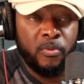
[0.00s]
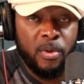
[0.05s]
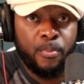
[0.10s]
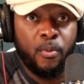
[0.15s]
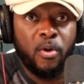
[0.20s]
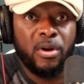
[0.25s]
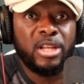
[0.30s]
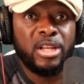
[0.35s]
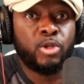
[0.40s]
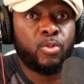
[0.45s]

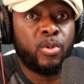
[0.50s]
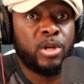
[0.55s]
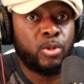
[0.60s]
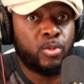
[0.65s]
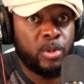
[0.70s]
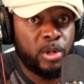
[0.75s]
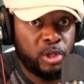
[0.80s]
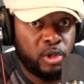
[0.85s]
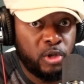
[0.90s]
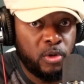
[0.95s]
report in
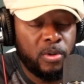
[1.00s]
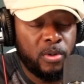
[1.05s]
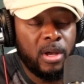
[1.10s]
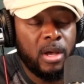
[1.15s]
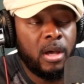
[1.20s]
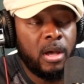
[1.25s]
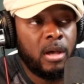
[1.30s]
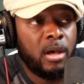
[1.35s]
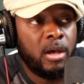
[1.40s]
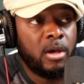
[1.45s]
2022.
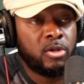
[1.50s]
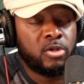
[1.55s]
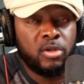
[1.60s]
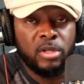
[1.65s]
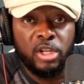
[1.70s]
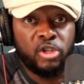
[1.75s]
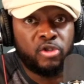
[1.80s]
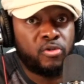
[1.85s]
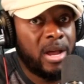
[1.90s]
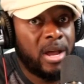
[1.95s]

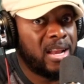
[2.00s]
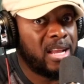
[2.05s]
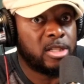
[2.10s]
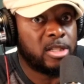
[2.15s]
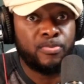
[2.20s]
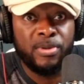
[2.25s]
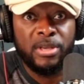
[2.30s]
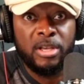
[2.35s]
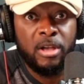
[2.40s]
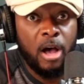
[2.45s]
So the trend
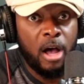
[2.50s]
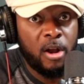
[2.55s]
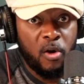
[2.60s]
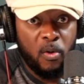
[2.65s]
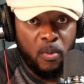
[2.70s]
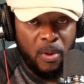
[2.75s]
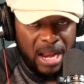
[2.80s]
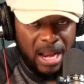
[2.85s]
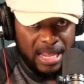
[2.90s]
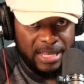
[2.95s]
has begun
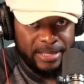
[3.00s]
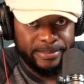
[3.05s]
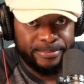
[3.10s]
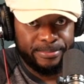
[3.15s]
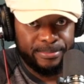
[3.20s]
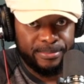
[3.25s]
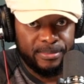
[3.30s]
already.